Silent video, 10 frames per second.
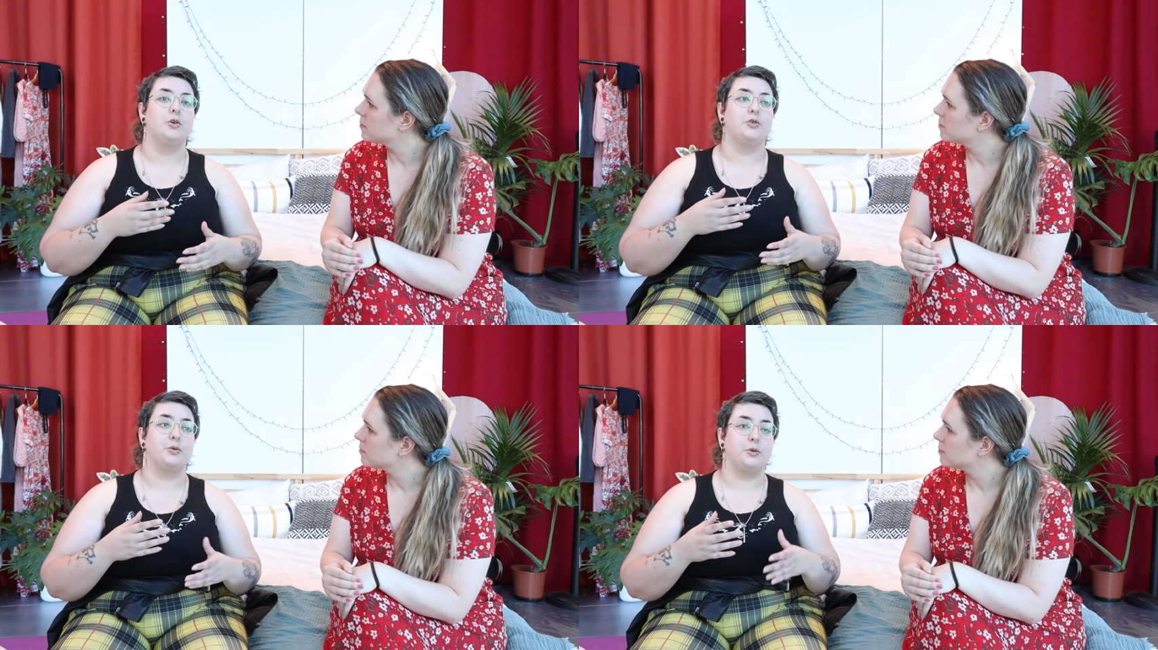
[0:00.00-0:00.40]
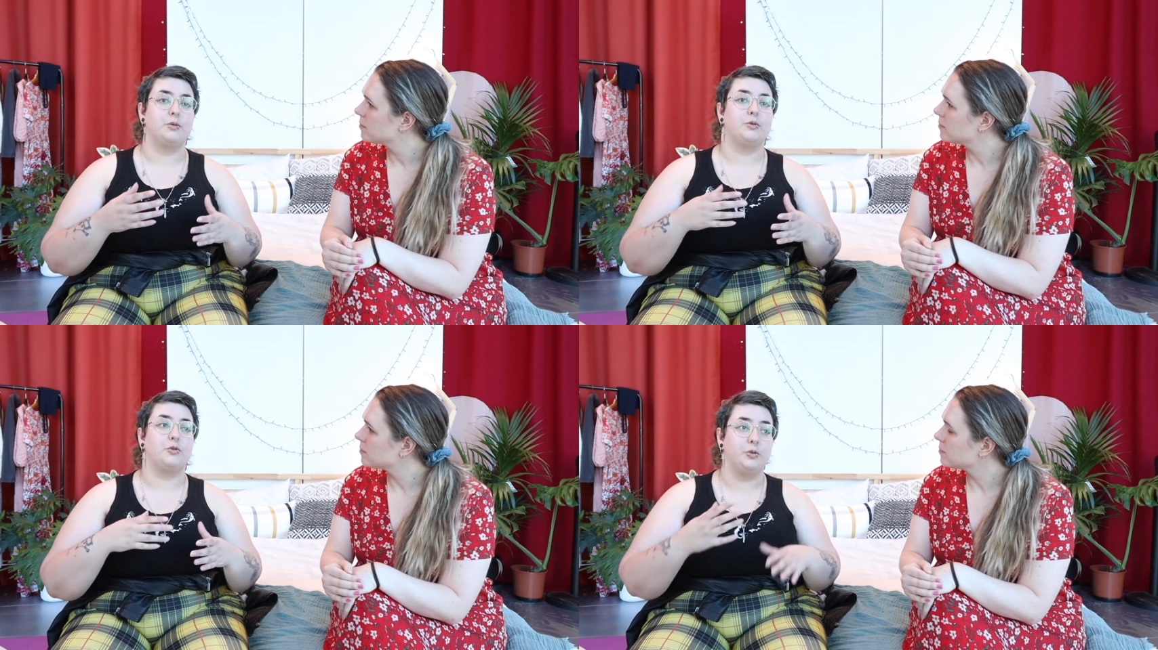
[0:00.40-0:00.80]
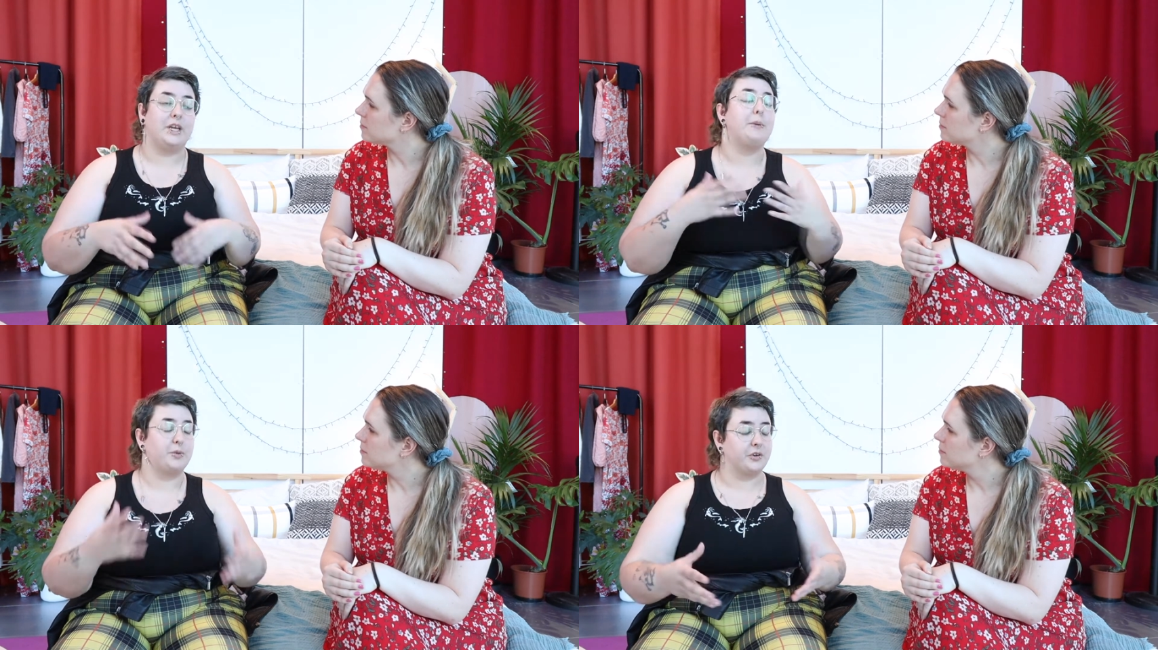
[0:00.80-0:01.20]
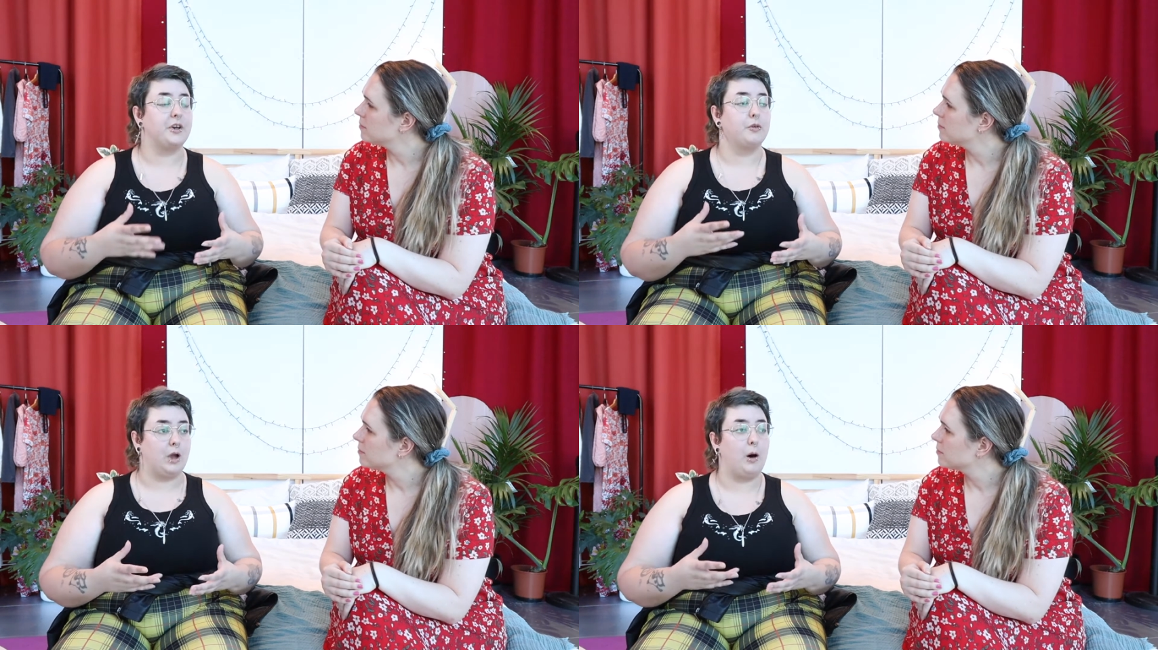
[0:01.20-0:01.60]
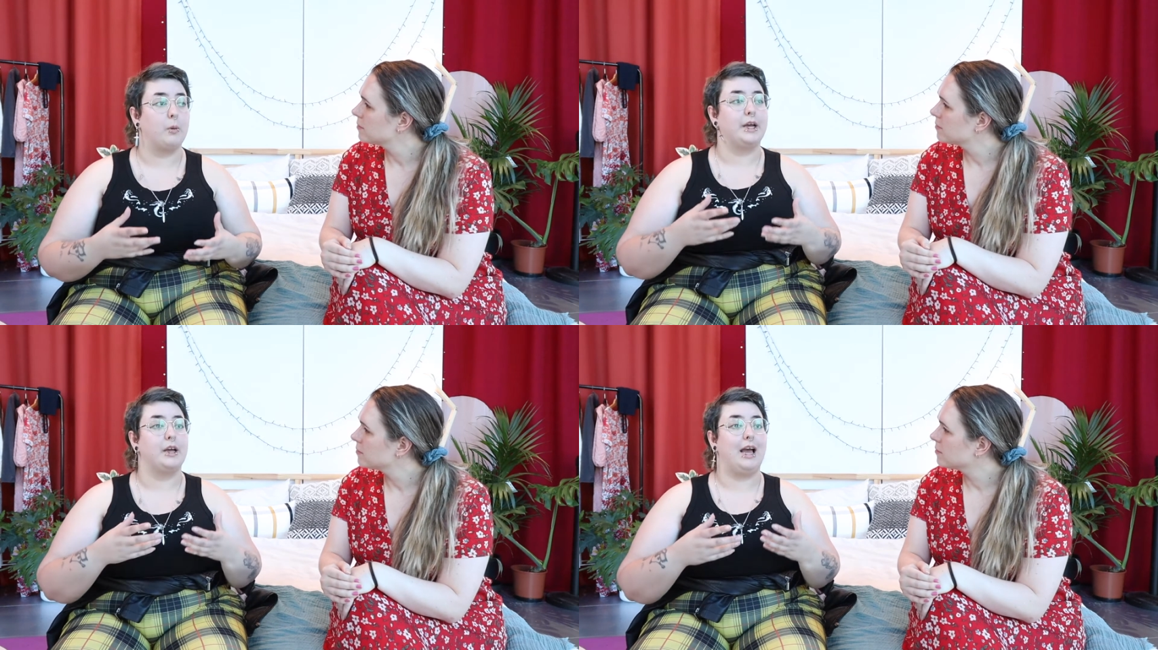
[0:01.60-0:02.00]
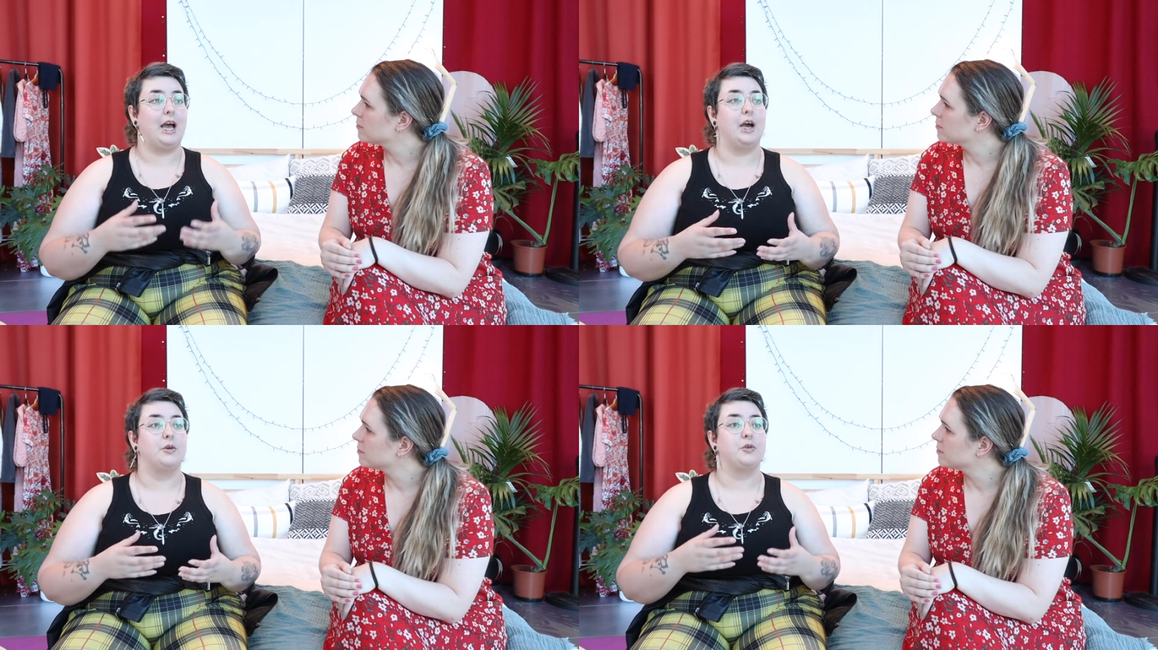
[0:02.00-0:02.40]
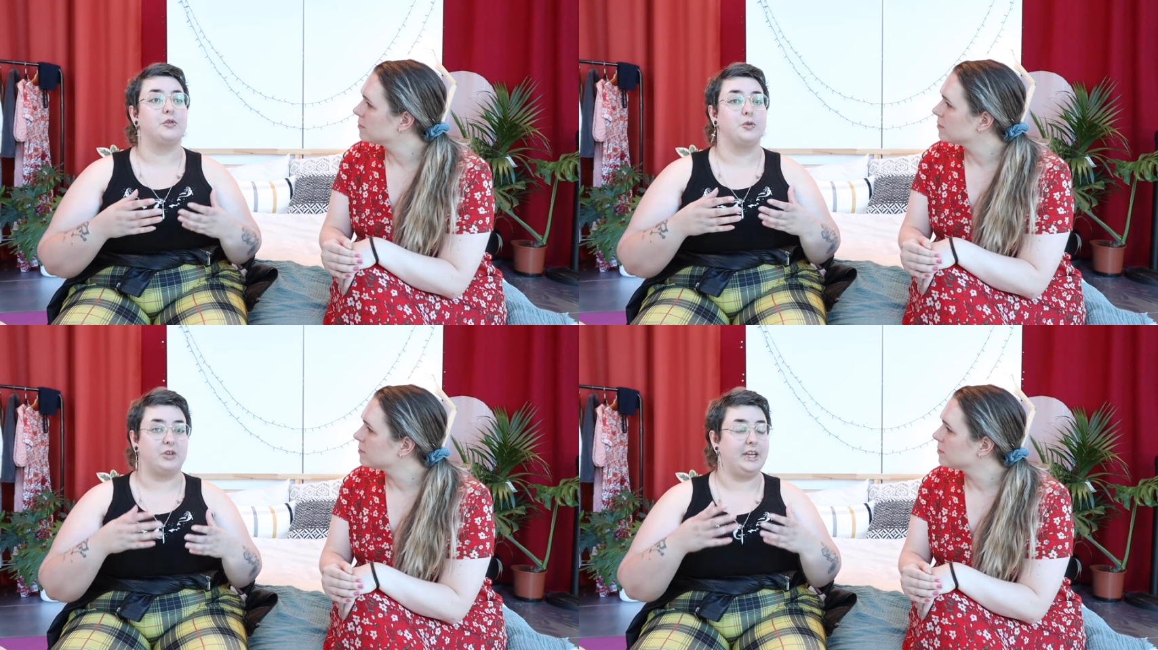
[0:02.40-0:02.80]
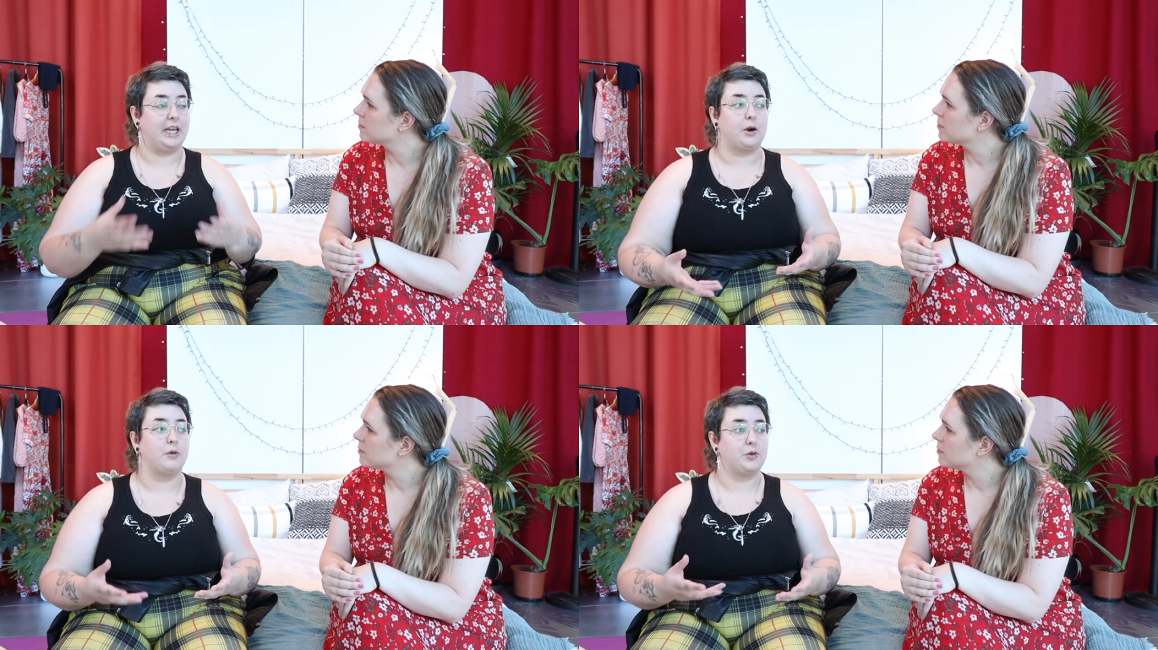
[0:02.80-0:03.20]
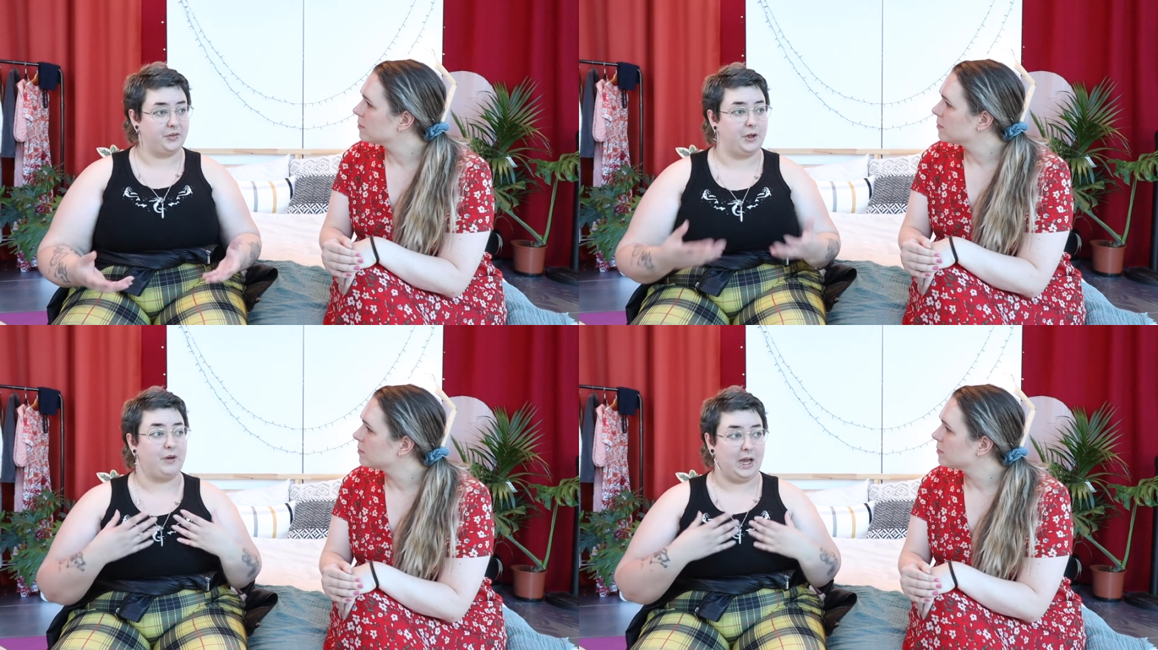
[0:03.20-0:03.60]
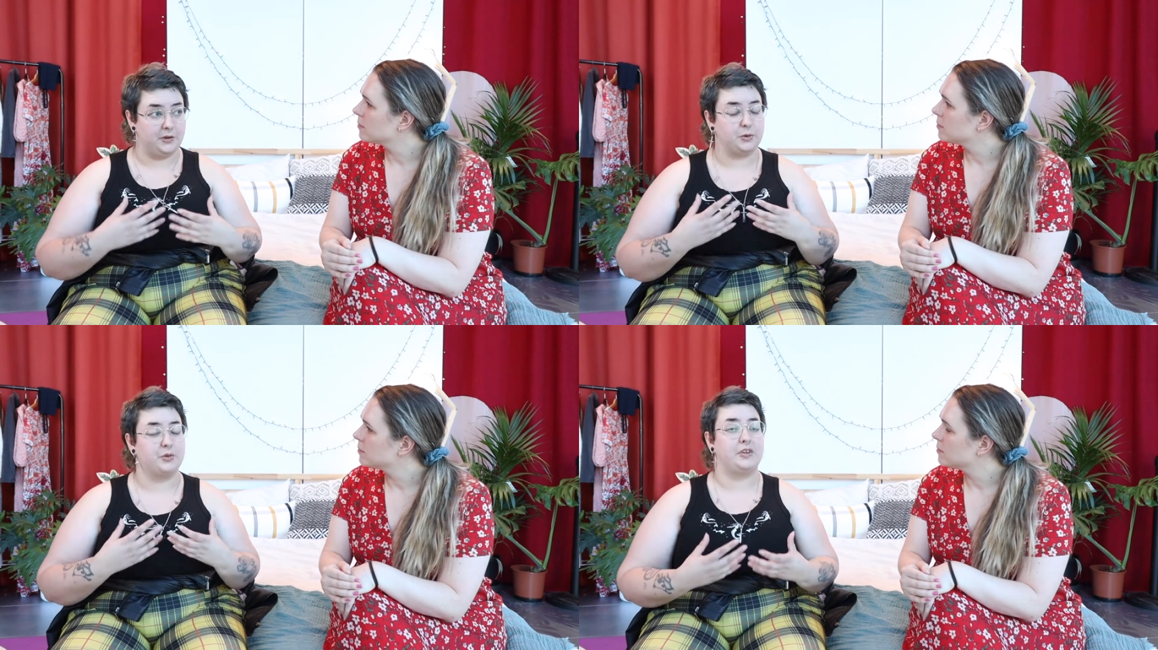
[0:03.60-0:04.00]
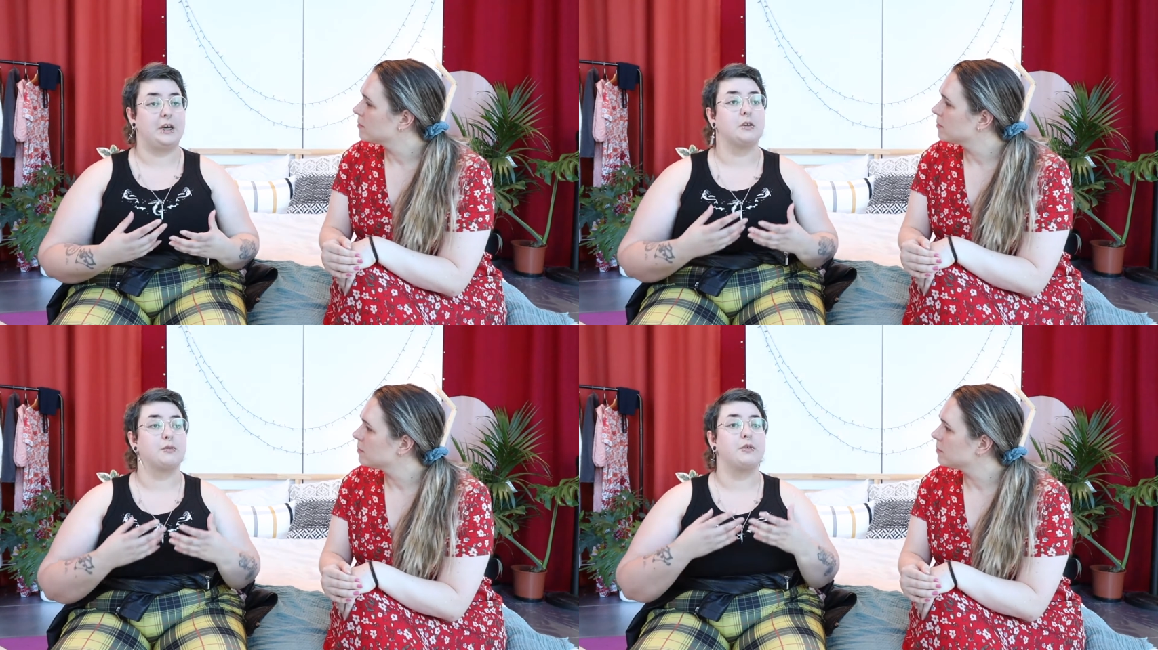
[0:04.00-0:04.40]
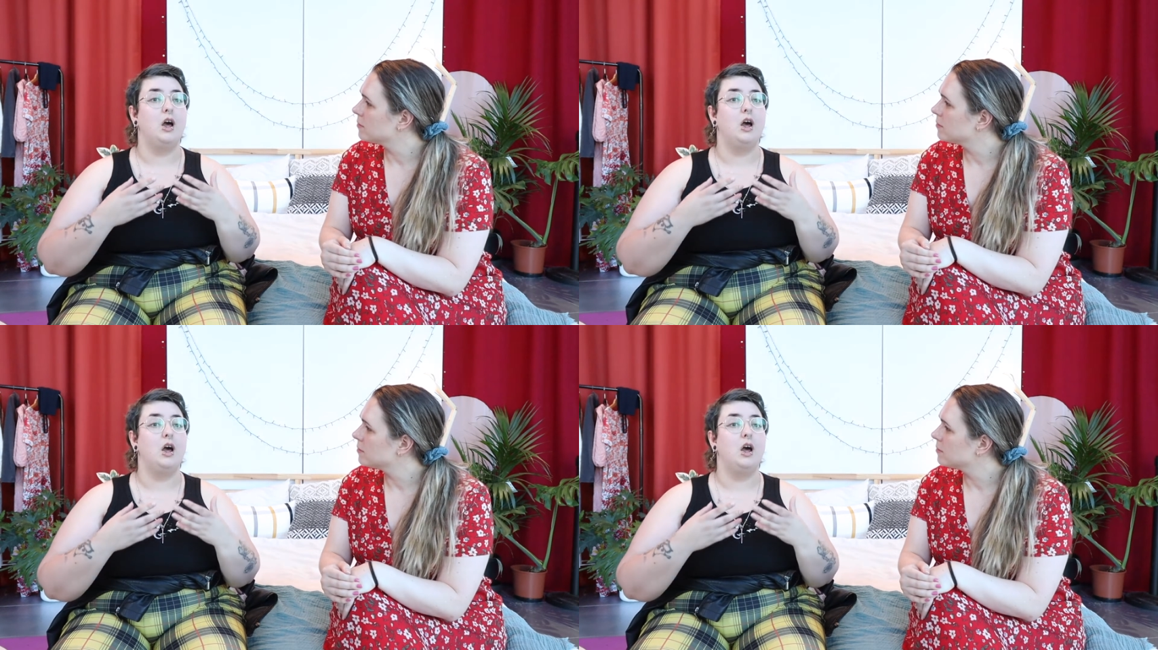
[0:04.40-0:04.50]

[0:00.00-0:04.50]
Speaker 1: to to keep yourself going and to take care of yourself as yourself